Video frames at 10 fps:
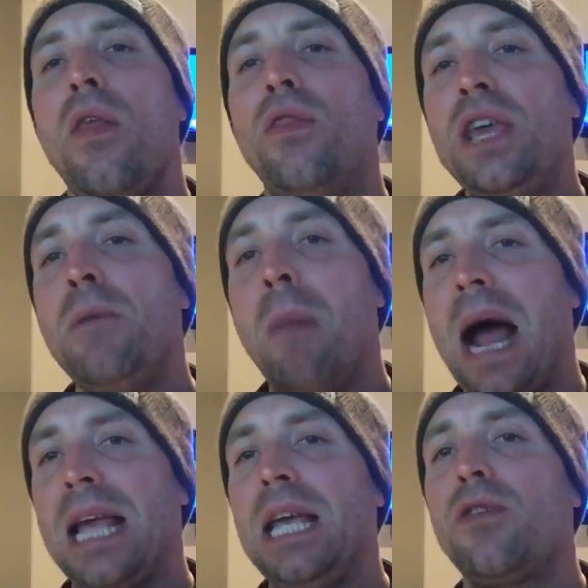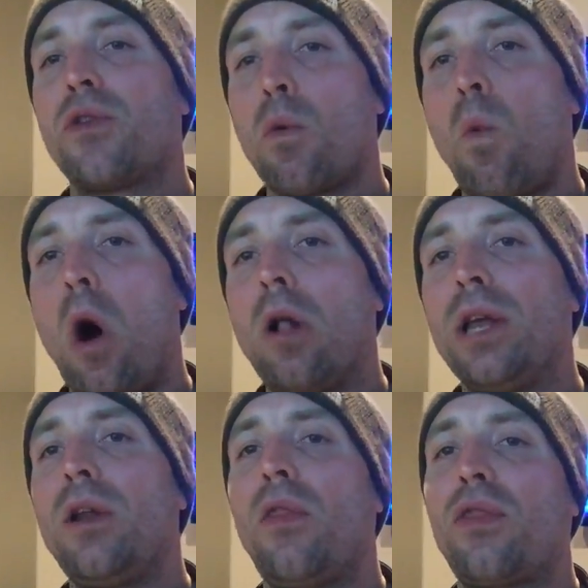the My Ether
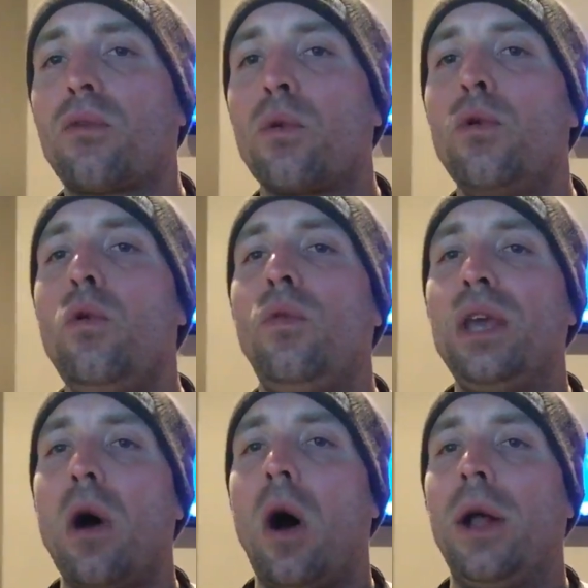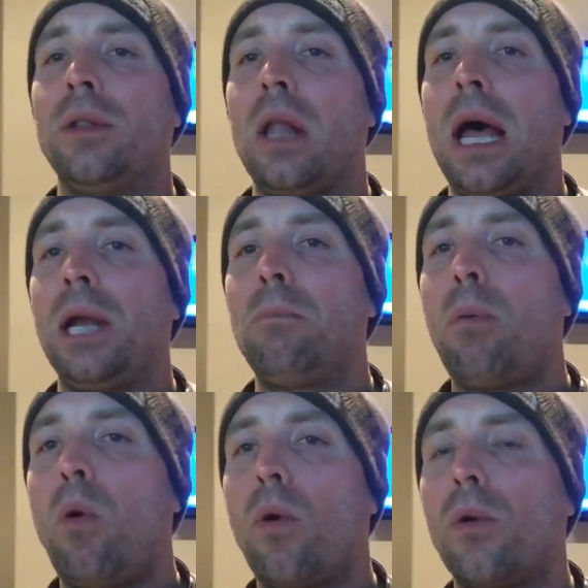wallet through the online
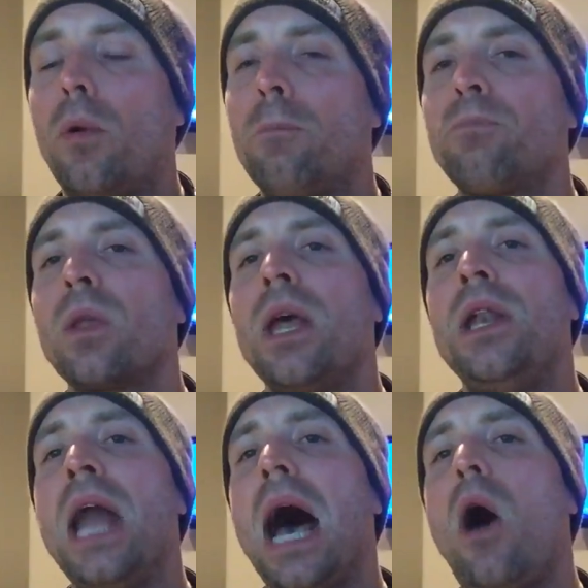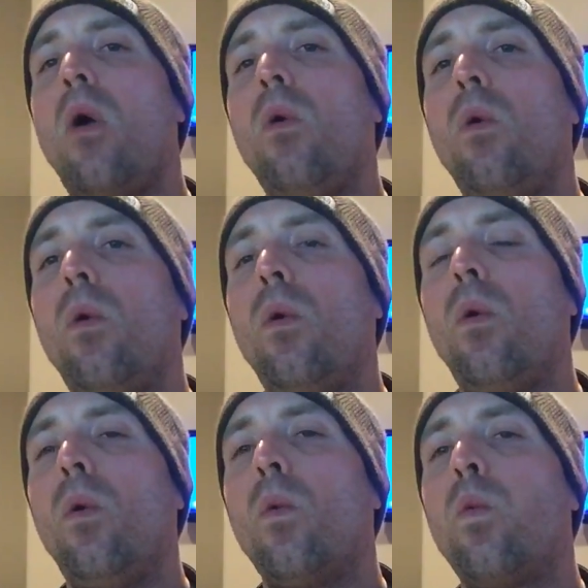portal. Now,
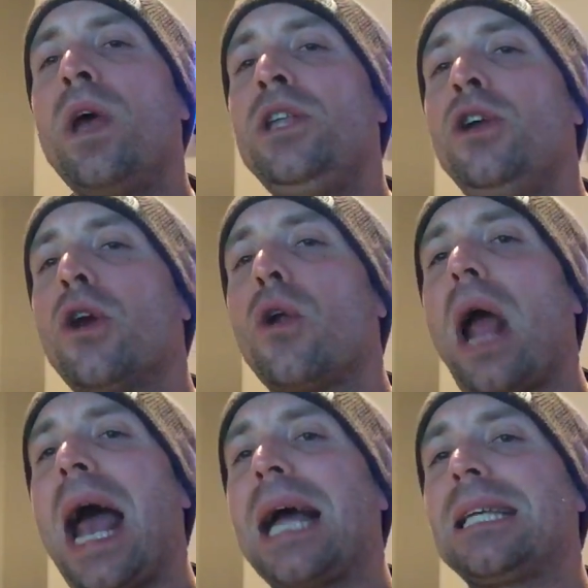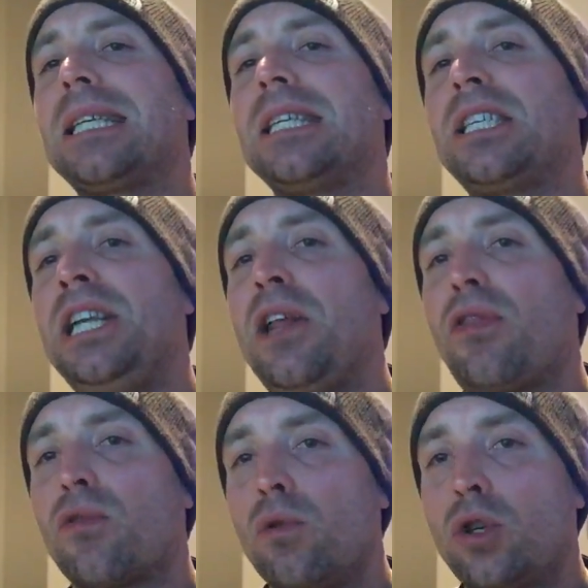when you're accessing it
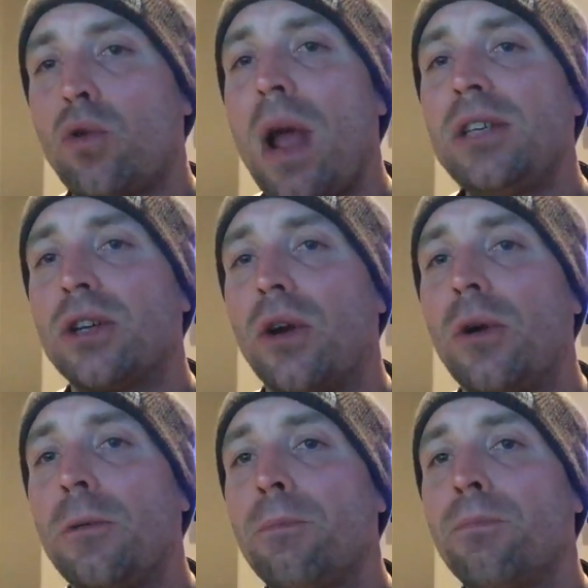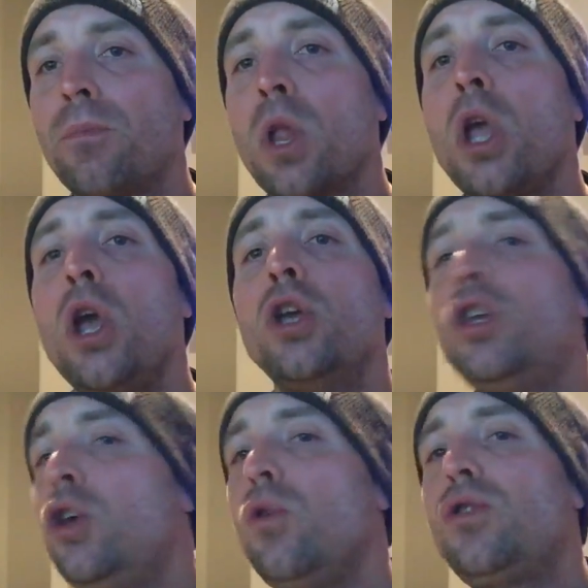through Trezor,
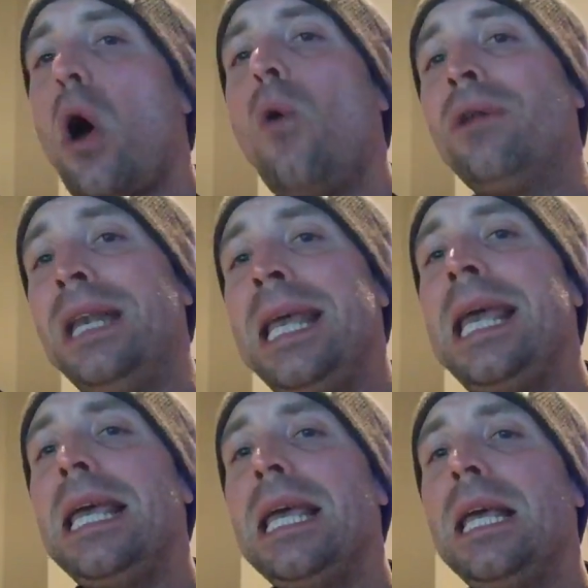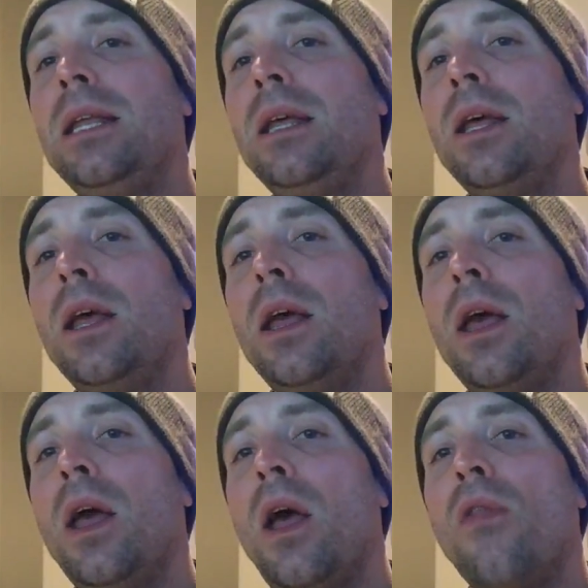you don't need
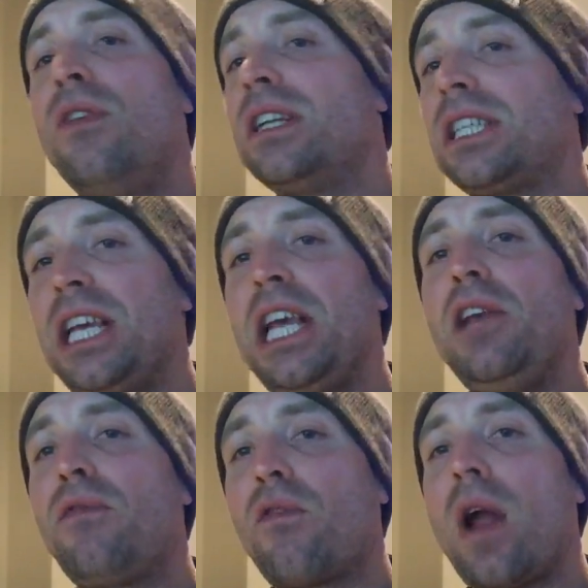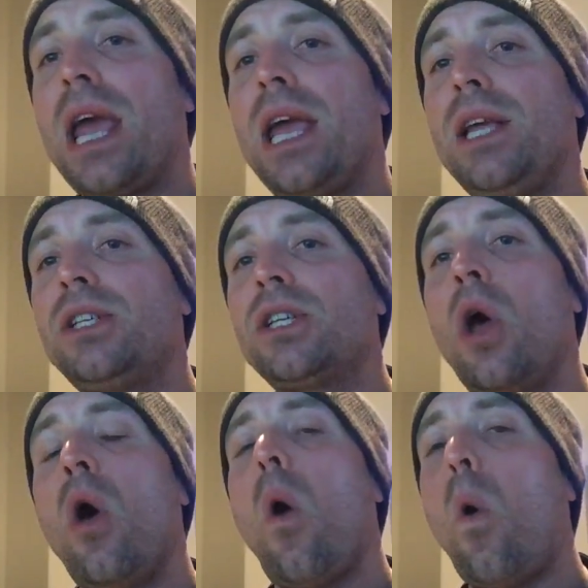the seed
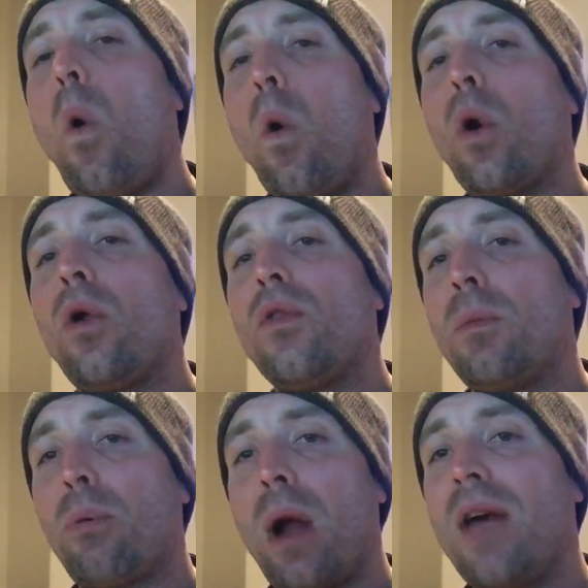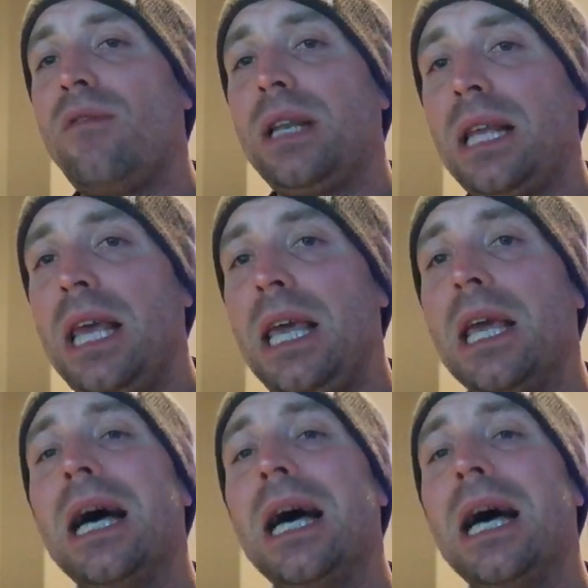phrase or the private key.